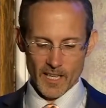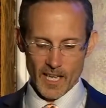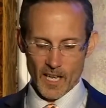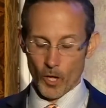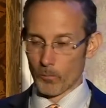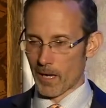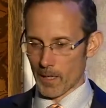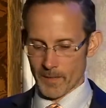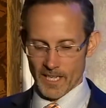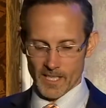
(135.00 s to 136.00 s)
Old
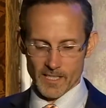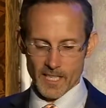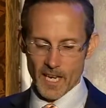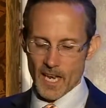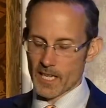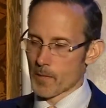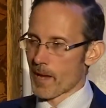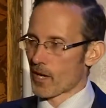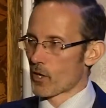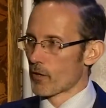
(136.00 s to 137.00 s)
Parliament House. Under the
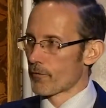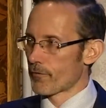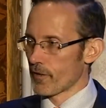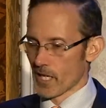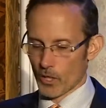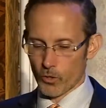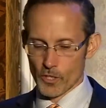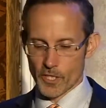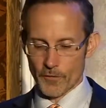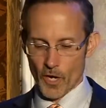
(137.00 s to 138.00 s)
banner of
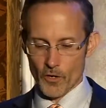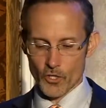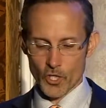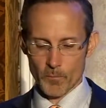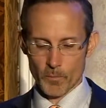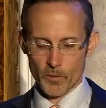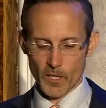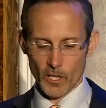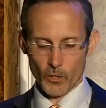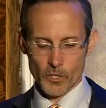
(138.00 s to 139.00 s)
inclusive ownership,
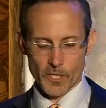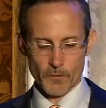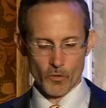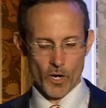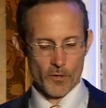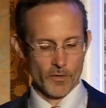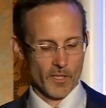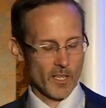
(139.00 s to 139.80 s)
inclusive growth,